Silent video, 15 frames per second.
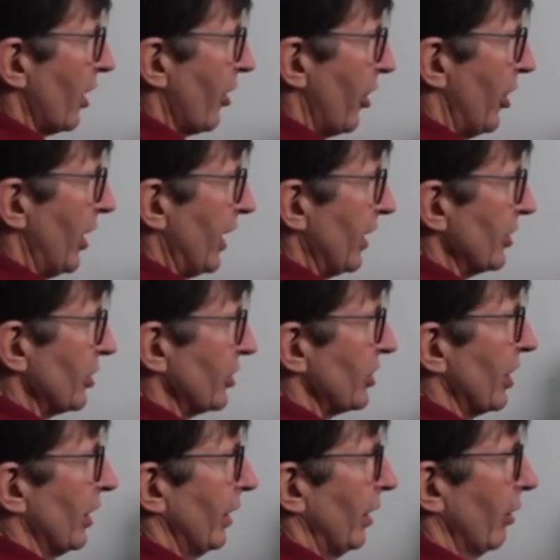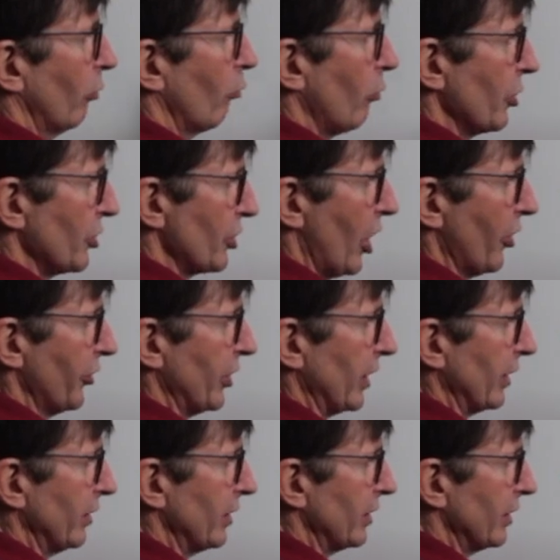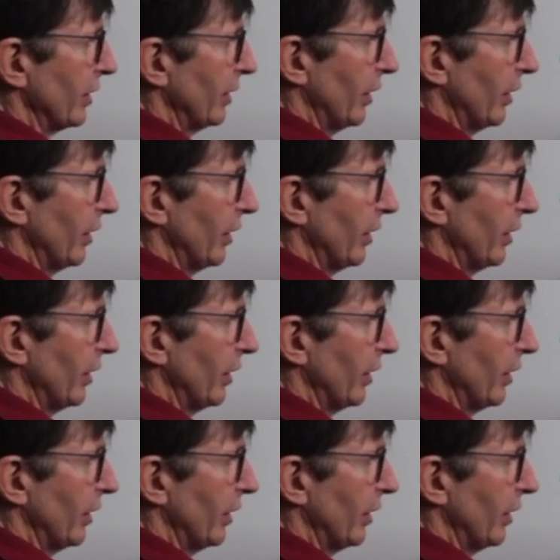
this resultant